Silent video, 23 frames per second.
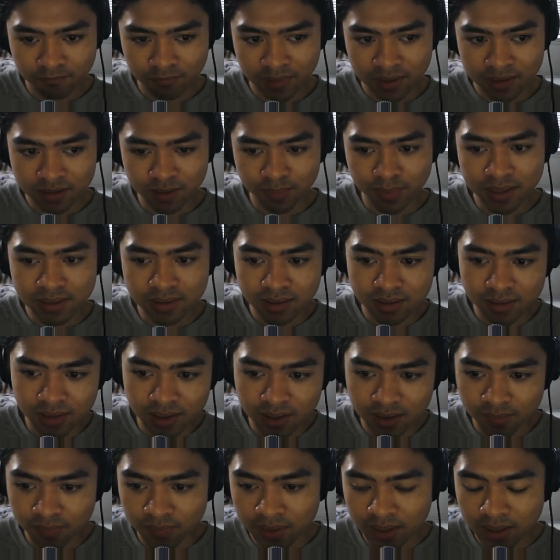So
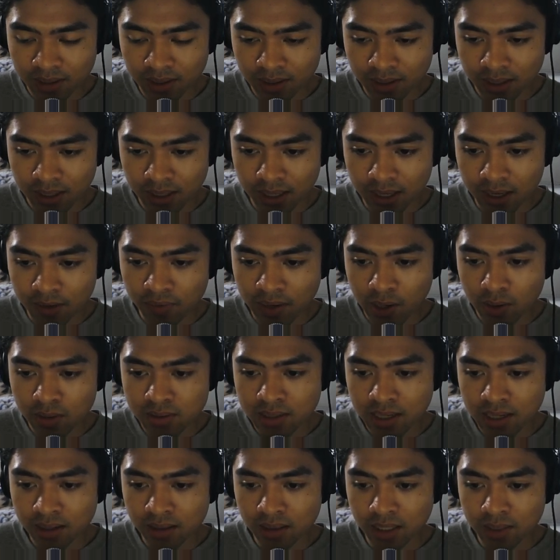basically, if I was
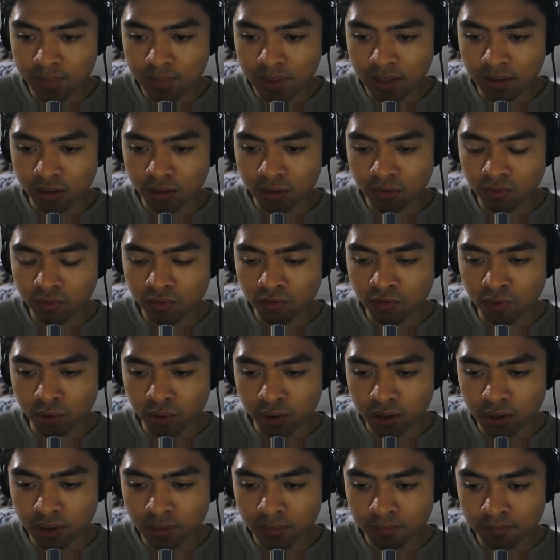at a limit
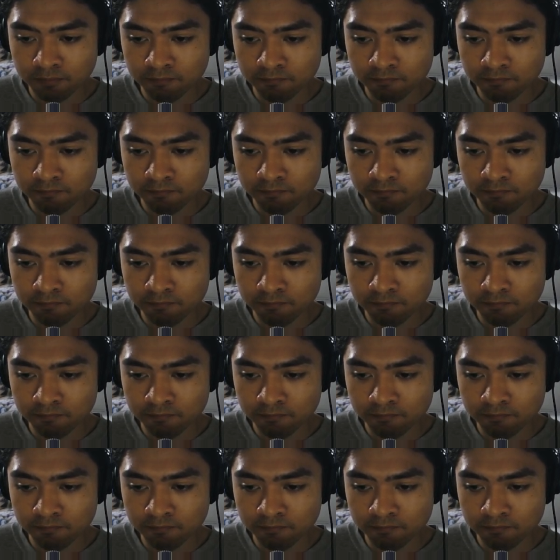4,